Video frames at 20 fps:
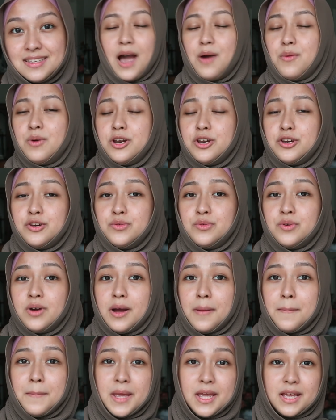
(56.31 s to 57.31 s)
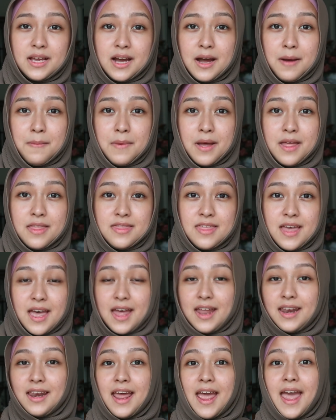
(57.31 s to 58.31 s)
I want to do a makeup
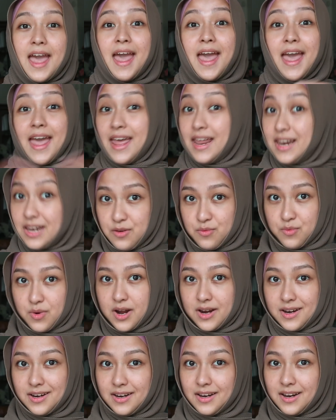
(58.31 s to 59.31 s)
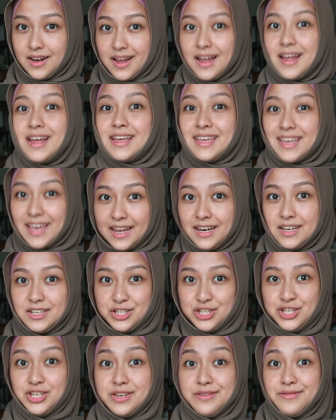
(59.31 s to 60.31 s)
that anyone can
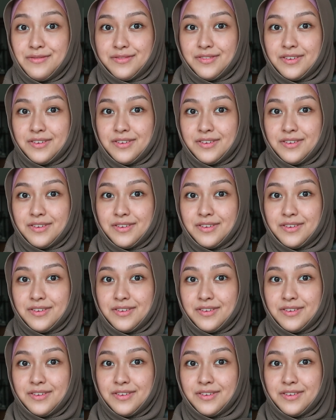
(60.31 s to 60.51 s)
achieve.